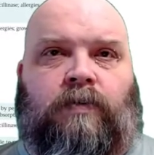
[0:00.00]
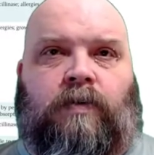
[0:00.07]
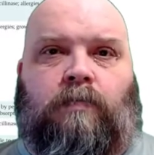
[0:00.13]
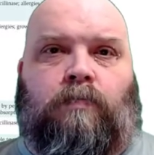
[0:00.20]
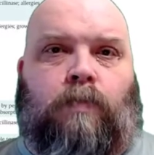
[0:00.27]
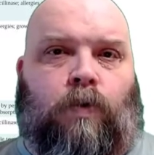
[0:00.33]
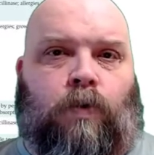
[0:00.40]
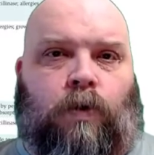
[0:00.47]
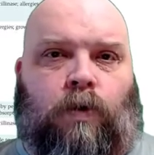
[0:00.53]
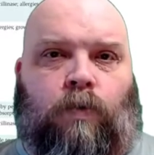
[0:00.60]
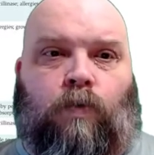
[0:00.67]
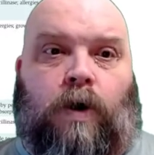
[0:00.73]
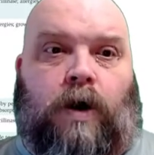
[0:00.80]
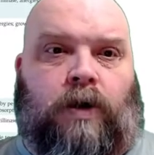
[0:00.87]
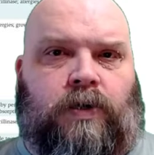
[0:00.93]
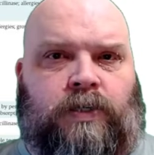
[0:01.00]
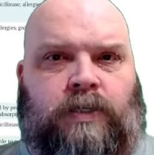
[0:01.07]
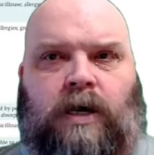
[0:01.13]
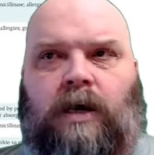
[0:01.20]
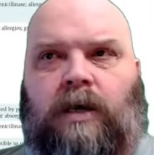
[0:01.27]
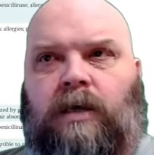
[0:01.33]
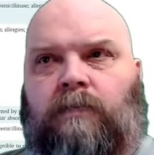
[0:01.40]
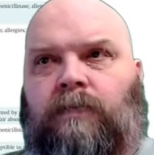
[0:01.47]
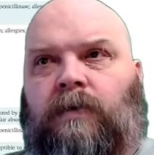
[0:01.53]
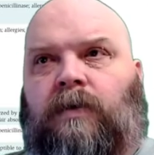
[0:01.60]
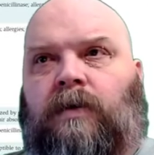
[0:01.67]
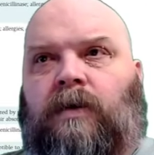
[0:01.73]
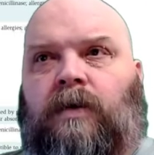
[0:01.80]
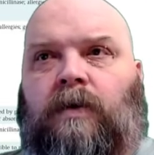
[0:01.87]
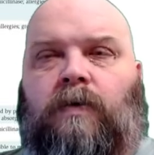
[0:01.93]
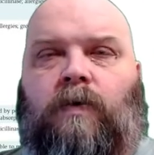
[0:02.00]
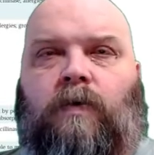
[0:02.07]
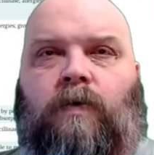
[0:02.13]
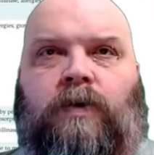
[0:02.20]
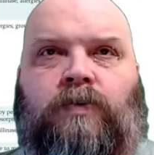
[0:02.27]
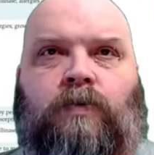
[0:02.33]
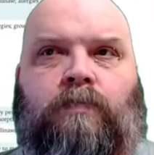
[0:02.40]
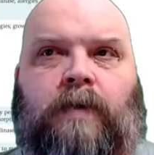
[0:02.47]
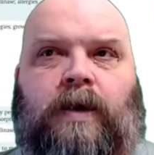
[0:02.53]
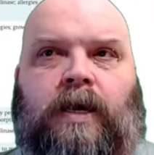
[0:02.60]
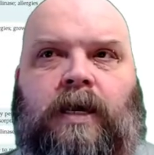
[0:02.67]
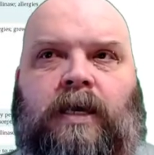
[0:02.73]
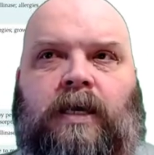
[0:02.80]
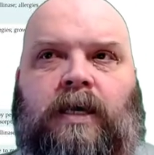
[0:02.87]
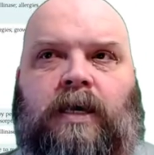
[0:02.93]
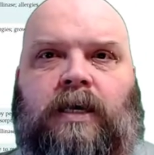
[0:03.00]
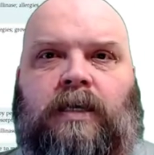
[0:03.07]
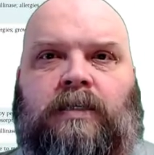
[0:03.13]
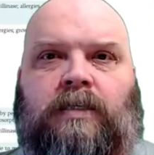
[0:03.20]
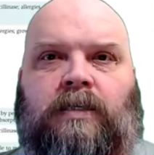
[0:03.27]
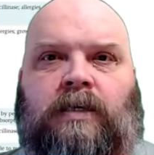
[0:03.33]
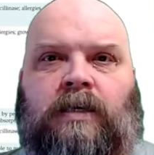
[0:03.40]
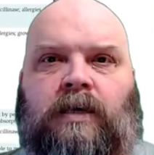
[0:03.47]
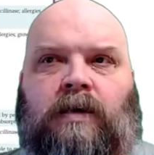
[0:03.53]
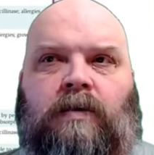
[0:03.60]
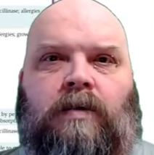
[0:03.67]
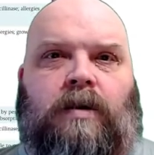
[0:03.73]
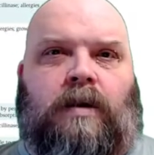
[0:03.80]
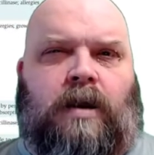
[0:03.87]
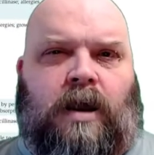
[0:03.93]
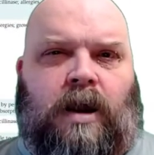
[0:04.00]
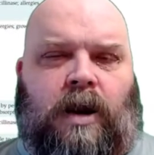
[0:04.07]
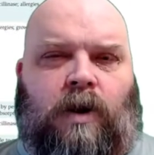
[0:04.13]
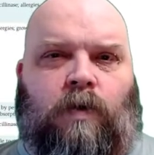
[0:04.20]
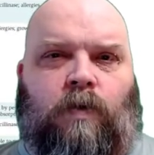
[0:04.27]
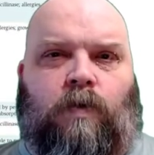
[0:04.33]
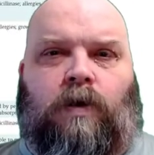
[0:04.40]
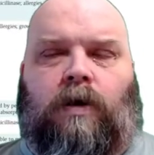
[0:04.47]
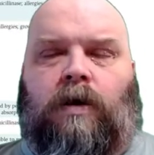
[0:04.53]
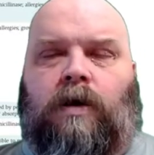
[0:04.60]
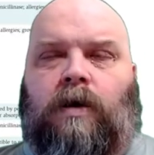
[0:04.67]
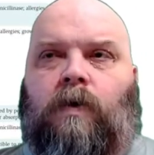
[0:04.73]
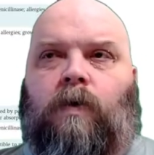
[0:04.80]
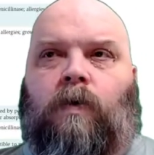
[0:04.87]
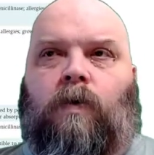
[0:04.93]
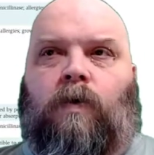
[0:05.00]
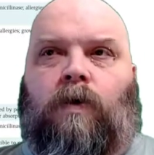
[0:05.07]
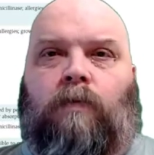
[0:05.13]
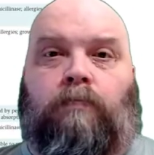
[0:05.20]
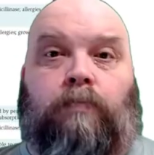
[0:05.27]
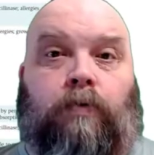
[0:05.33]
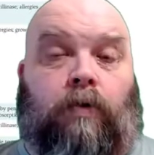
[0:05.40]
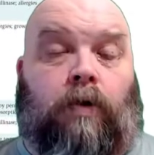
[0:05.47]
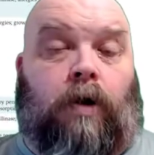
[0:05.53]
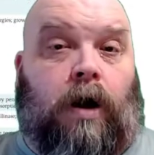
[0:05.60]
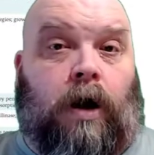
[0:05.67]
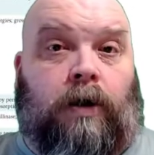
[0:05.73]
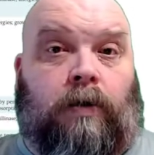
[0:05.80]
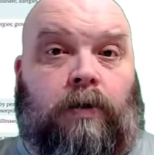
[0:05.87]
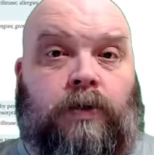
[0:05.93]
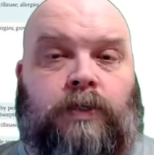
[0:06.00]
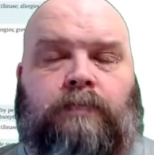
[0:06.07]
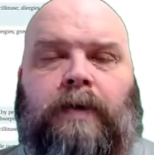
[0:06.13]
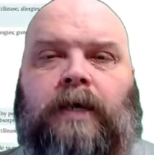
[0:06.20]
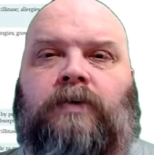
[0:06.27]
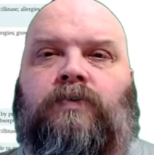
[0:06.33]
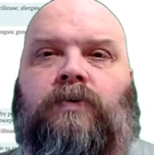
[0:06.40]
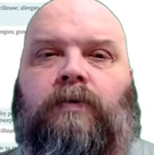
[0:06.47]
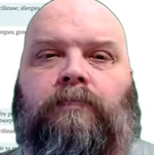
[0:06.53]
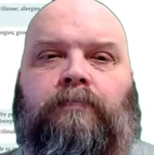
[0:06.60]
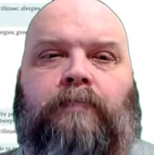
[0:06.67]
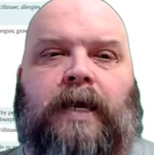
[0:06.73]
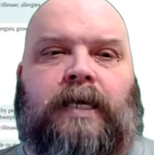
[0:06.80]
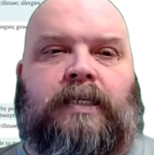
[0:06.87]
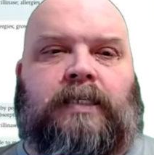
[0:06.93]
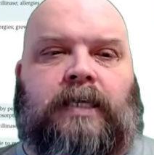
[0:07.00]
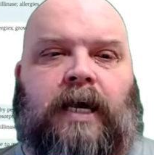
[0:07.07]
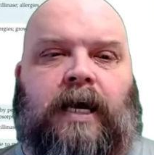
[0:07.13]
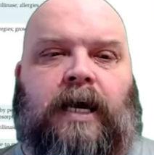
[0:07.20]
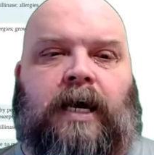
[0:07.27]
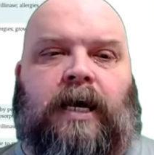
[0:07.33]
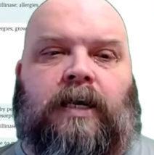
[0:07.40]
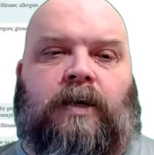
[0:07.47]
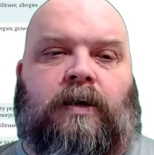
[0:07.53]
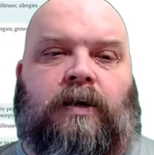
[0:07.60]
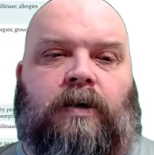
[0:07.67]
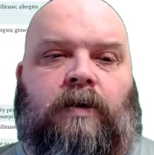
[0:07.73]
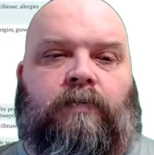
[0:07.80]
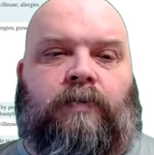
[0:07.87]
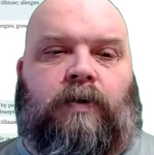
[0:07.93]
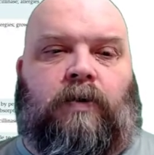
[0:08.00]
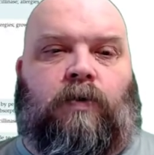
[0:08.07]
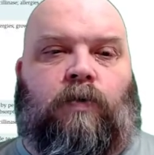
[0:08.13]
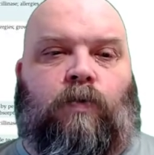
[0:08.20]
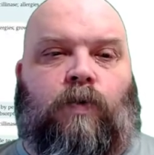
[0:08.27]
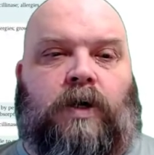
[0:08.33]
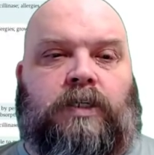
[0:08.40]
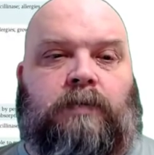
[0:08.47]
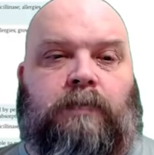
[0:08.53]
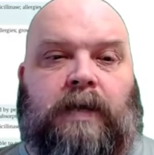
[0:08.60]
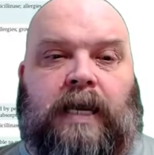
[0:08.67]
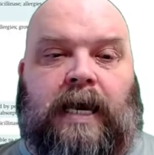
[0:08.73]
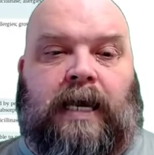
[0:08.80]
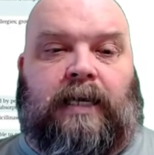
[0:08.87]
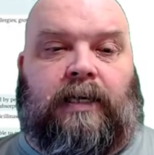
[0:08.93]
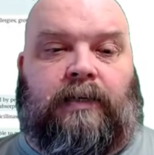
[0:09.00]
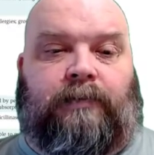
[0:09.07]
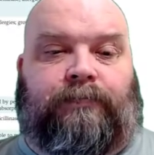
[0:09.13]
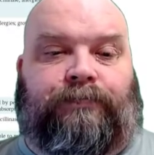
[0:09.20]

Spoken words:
more water soluble, going to make it narrower or broader spectrum based on what's been added.